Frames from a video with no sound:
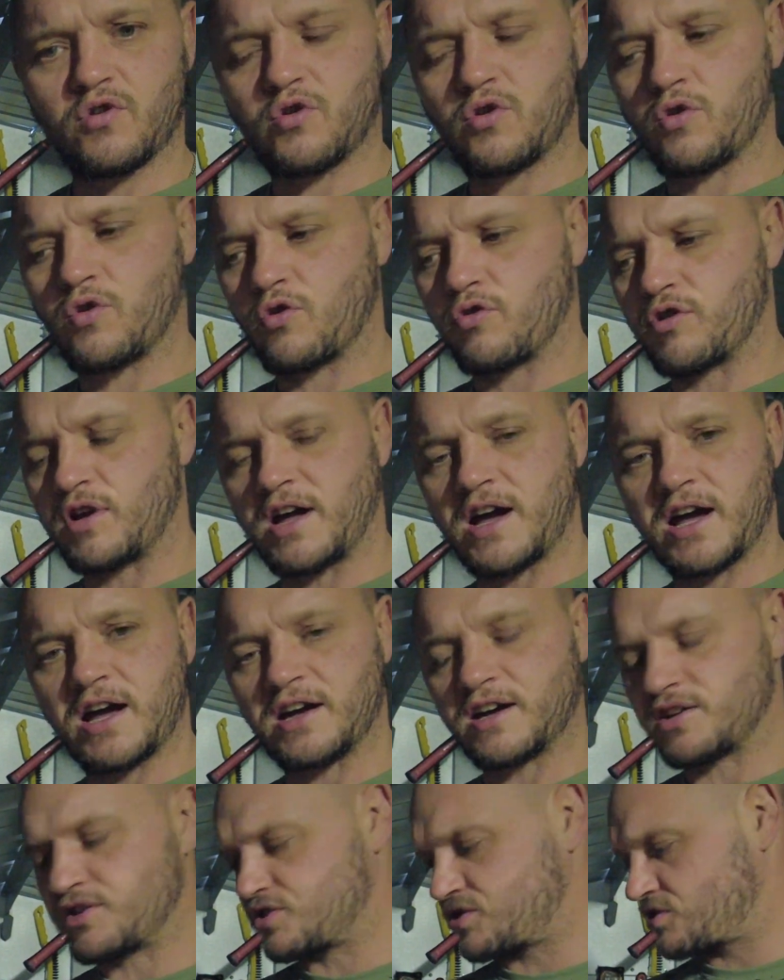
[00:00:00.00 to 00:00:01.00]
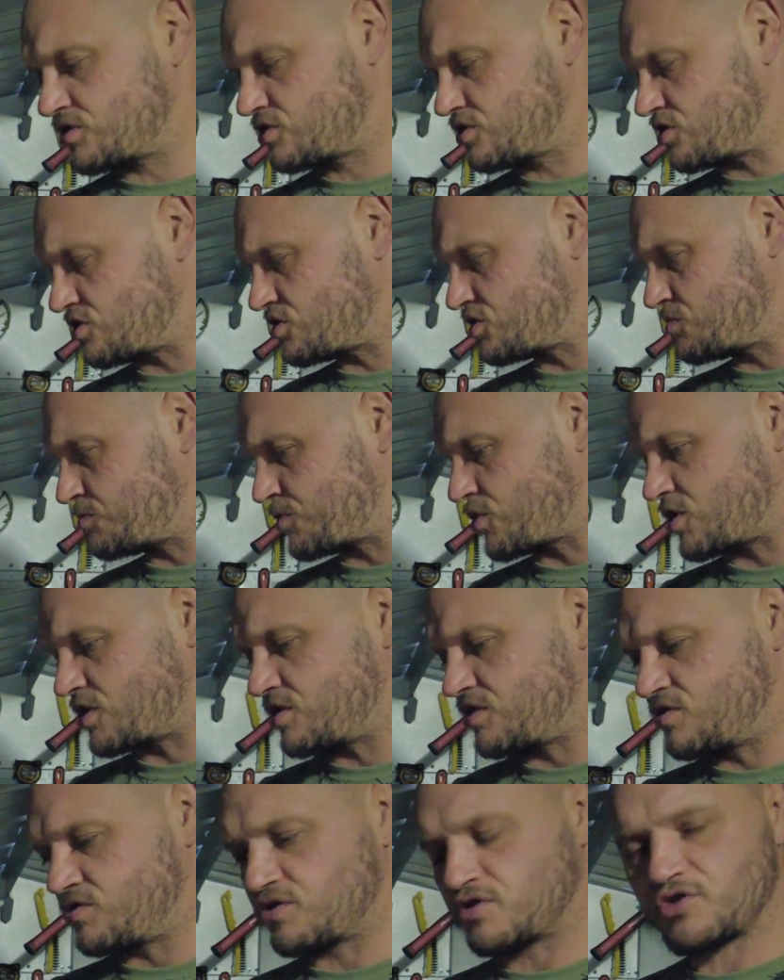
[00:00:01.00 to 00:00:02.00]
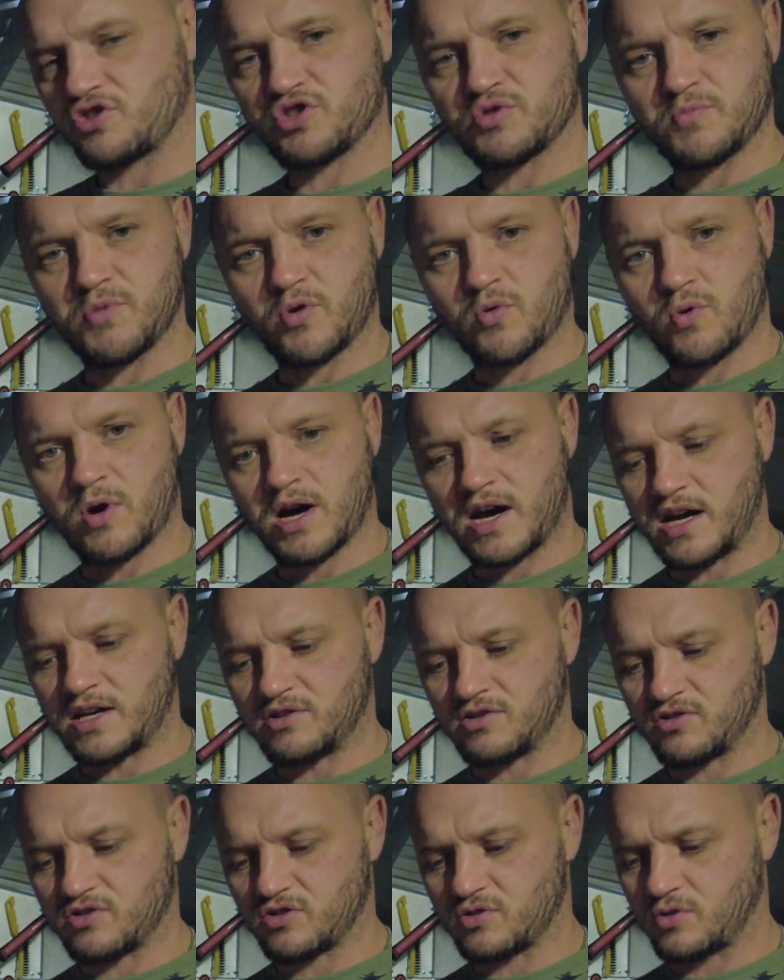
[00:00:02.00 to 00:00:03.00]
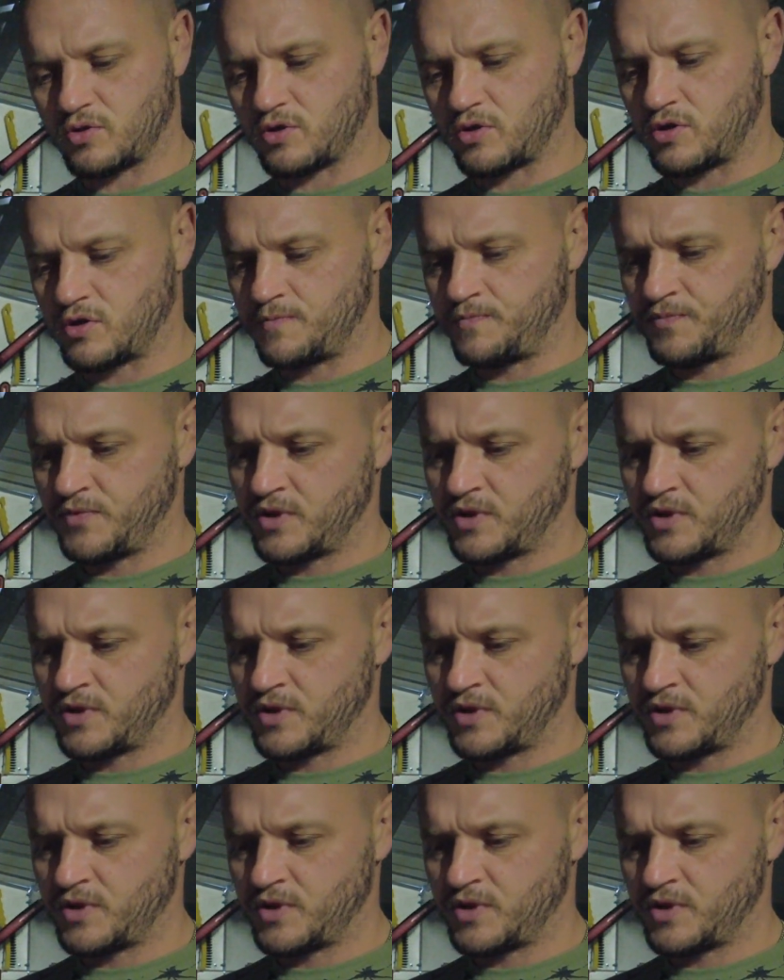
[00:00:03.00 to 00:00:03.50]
or an axe, just by using a small handsaw.